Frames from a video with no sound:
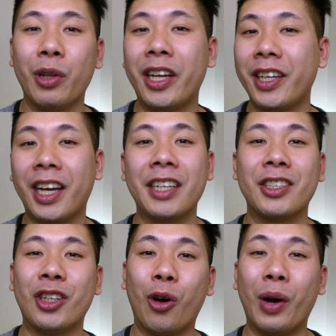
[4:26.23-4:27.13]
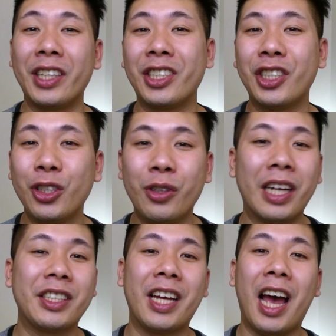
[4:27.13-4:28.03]
letting you guys know as soon
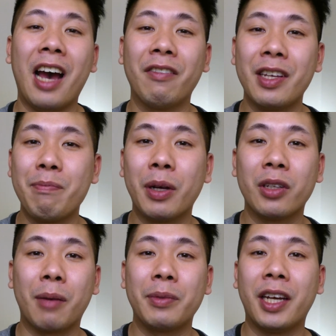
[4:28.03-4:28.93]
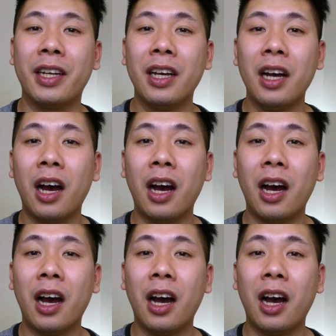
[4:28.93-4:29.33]
as I have the build update.